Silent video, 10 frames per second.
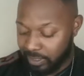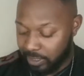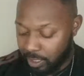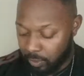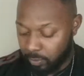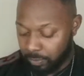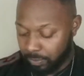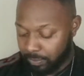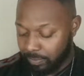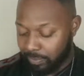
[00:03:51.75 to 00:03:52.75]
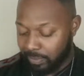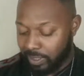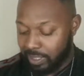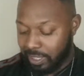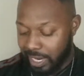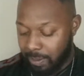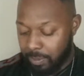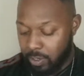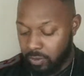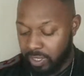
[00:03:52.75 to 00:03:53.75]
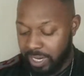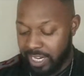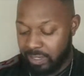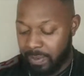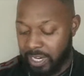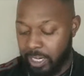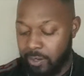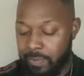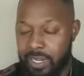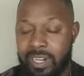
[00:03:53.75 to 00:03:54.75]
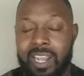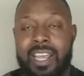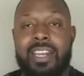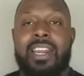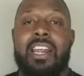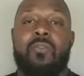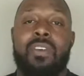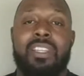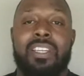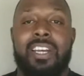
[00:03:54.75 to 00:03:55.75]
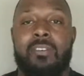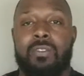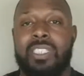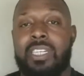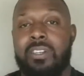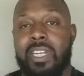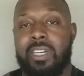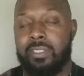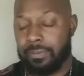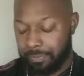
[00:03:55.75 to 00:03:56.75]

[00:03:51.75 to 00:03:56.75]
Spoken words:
So, Cam Newton as my QB. Now, the one thing that I will tell y'all